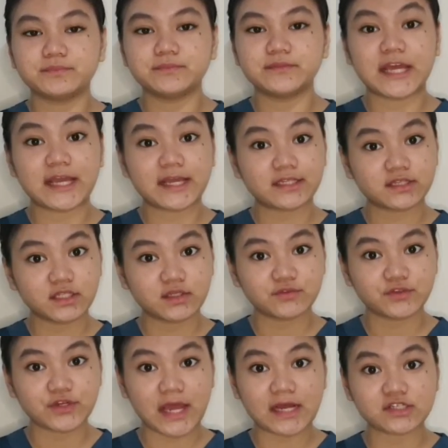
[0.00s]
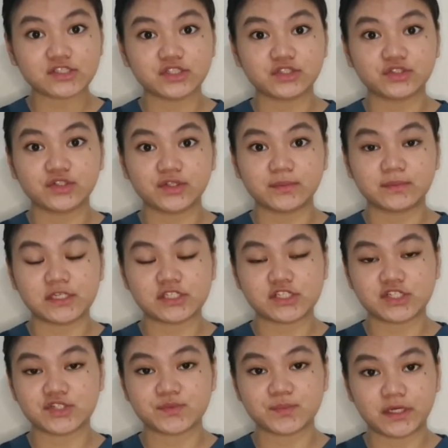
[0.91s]
negative reaction to the
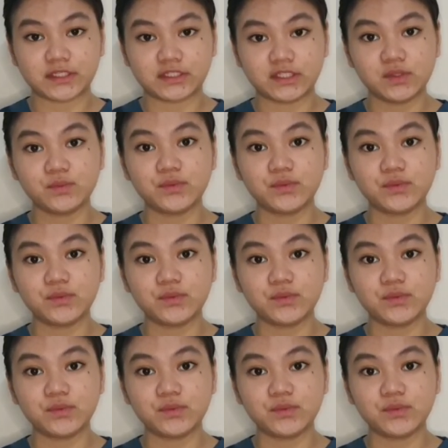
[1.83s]
patient's body,